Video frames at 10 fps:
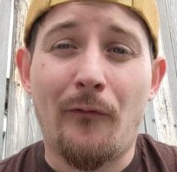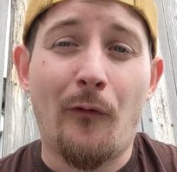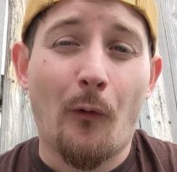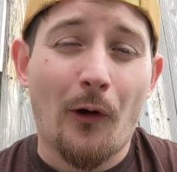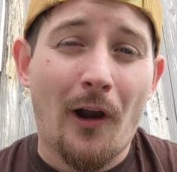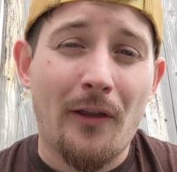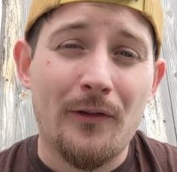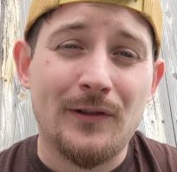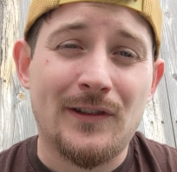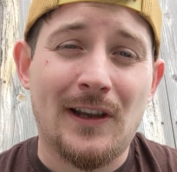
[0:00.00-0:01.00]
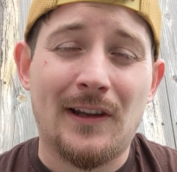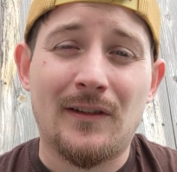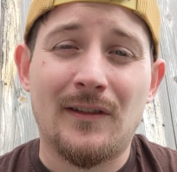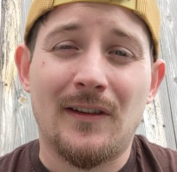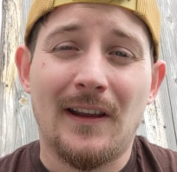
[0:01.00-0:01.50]
for others
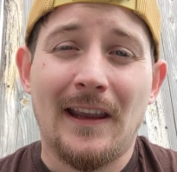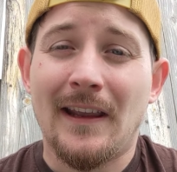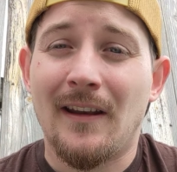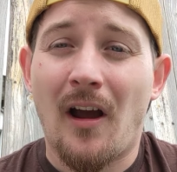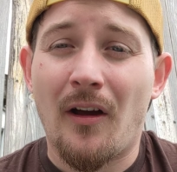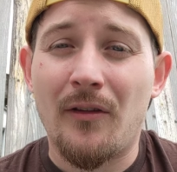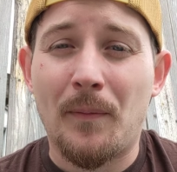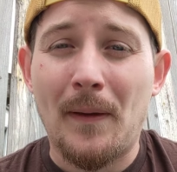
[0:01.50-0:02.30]
and in other